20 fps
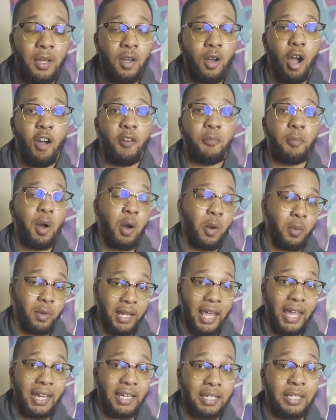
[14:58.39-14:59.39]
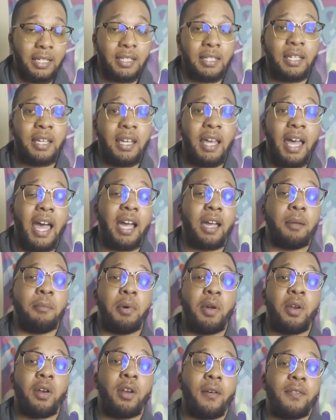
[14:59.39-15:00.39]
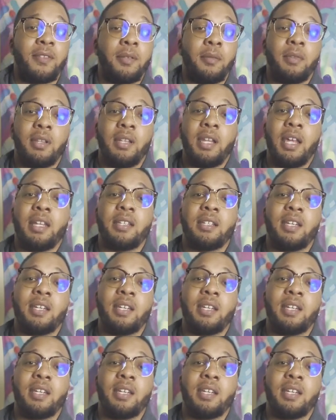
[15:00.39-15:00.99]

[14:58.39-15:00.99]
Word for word: off my own likeness. I can build it up something that